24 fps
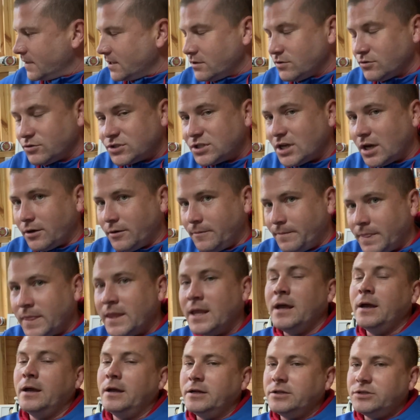So,
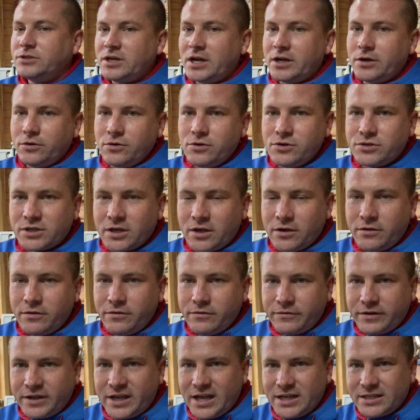Jey Uso
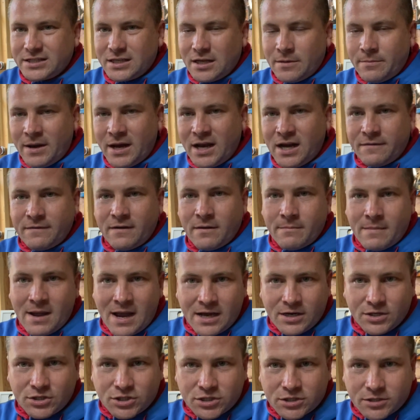gets a main event
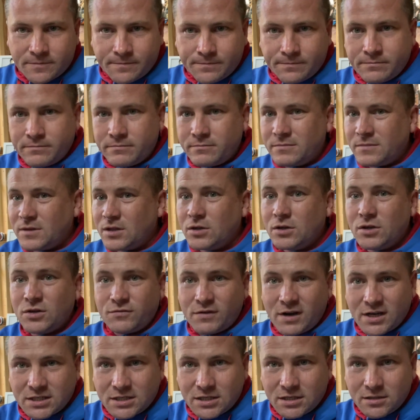match. Good
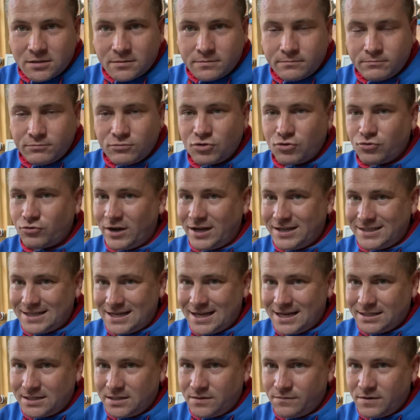wrestler, great
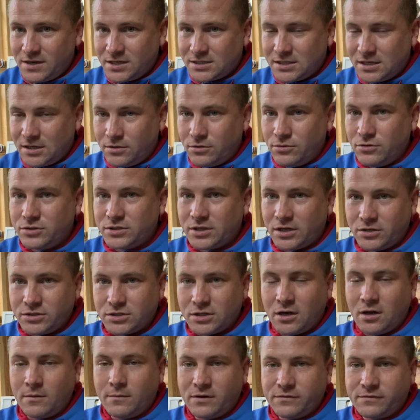tag team wrestler. Usos
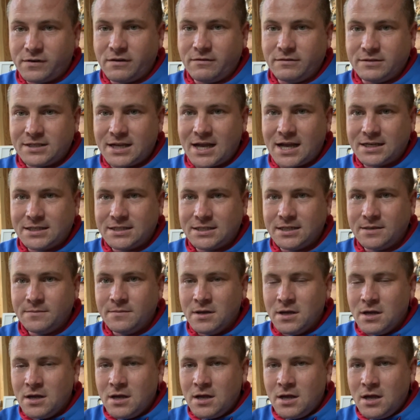are my favourite tag team.
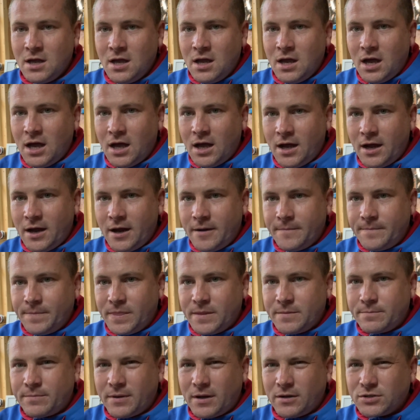But
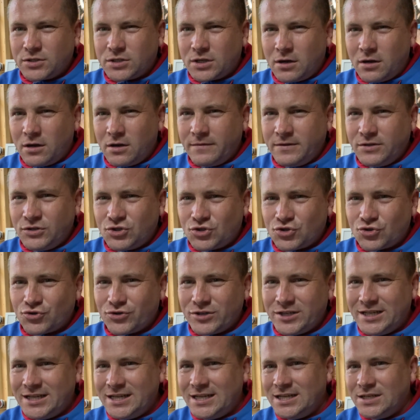I was kind of
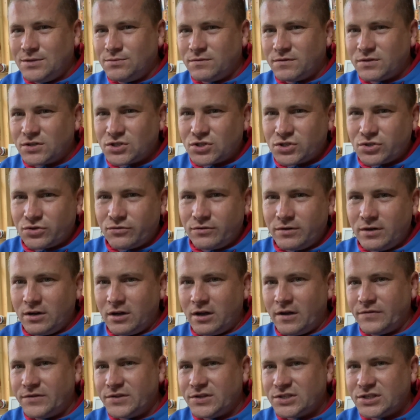intrigued with the
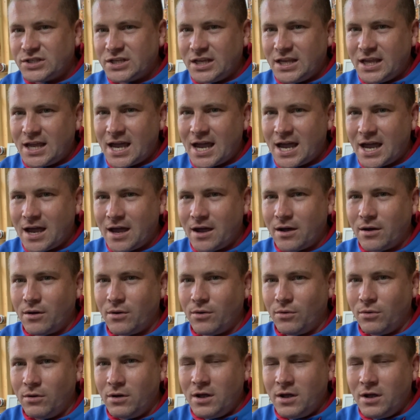storyline to see how